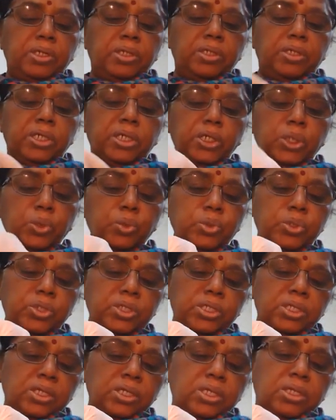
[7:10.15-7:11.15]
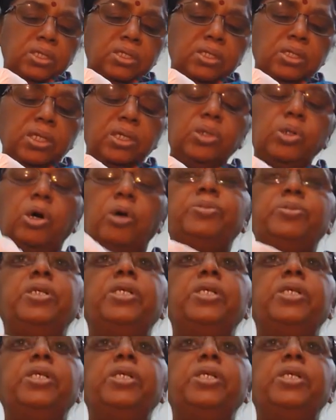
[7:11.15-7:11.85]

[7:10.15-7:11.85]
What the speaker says: deduce the obstetric